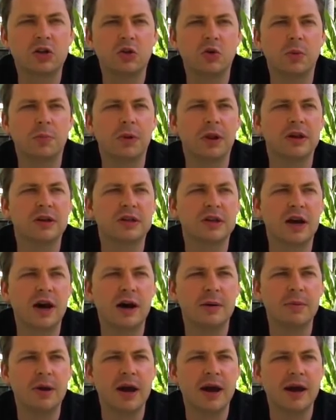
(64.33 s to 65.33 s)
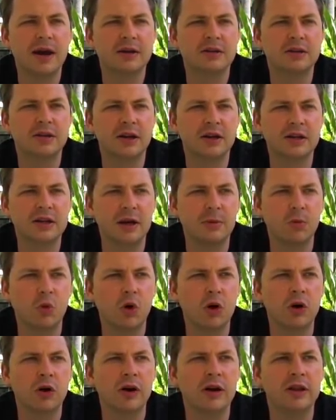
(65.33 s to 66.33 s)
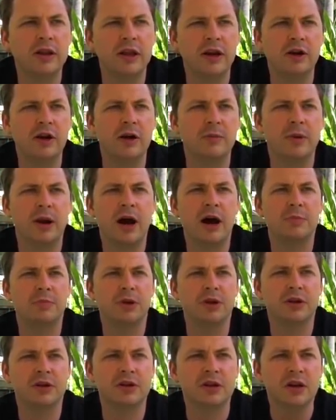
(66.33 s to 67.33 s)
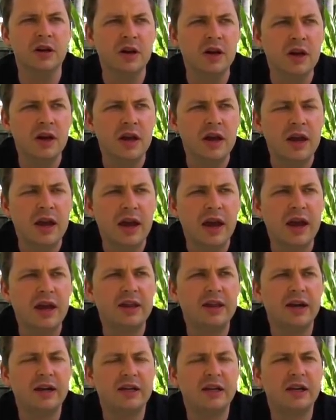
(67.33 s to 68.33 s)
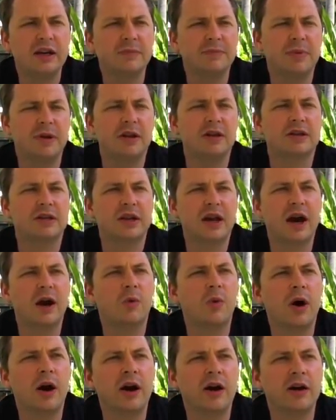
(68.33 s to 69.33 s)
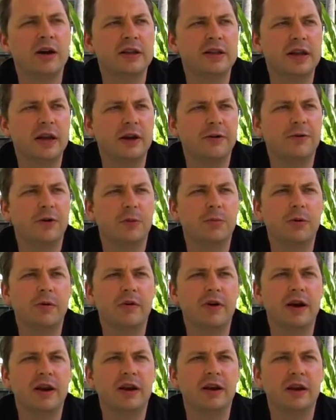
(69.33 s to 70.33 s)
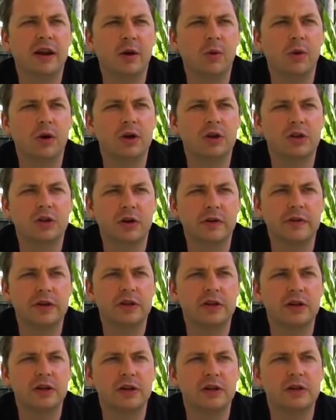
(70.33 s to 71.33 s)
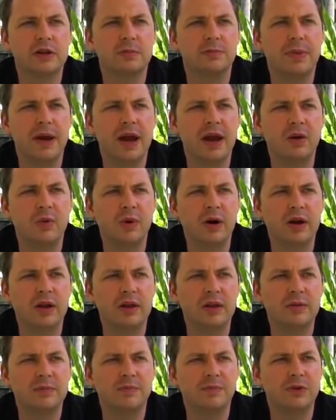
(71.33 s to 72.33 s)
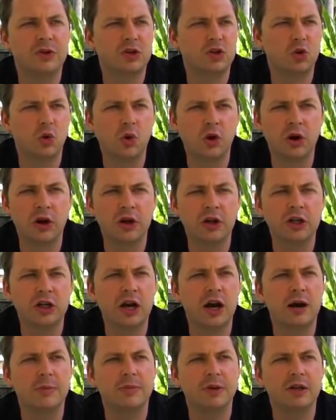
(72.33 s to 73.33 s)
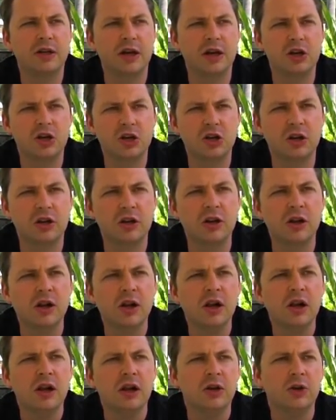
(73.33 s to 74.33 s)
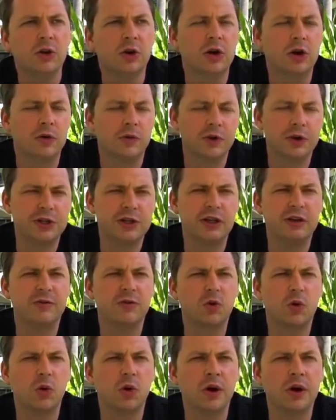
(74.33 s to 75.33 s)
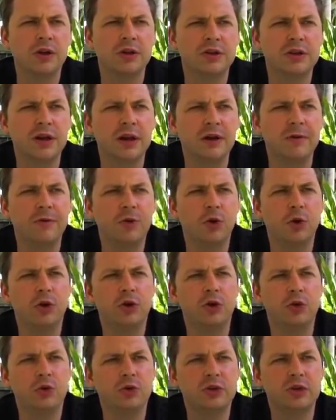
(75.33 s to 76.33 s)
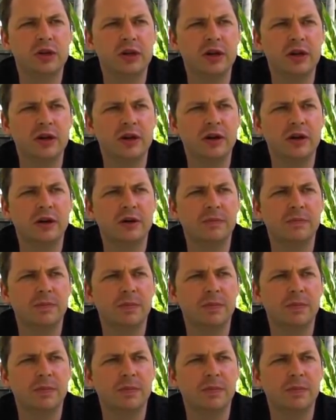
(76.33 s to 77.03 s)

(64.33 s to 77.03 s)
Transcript: to replace Comcast and Time Warner and the internet monopolies. And the idea in Skywire is that if you're providing network services, bandwidth, storage, computation, you're going to receive coins, and if you're using